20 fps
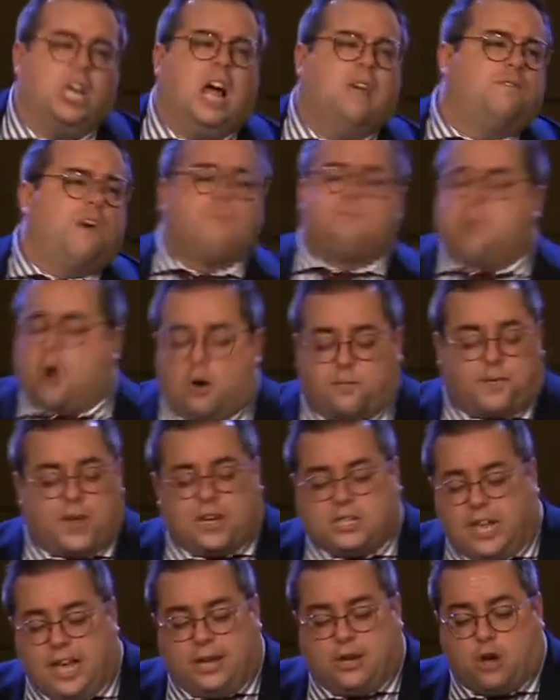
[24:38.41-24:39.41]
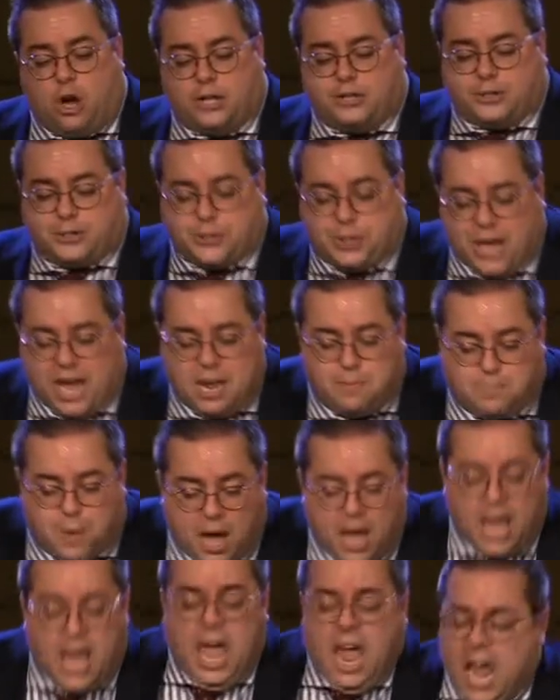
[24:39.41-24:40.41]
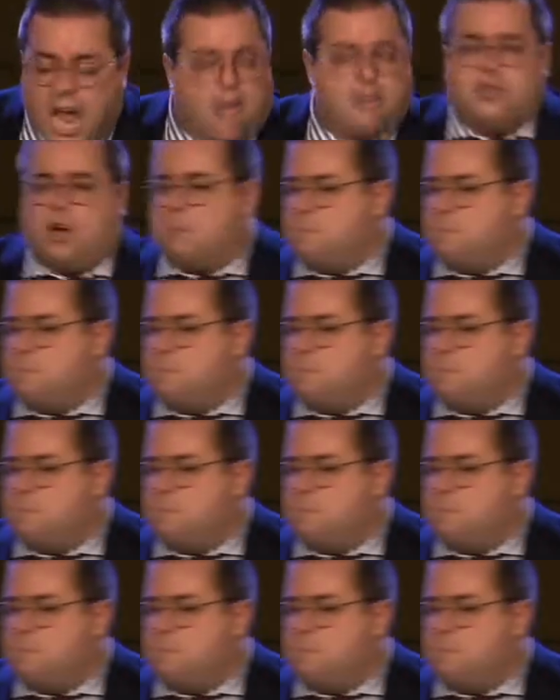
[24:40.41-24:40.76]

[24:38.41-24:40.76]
of a perfectly good sleep, uh, in the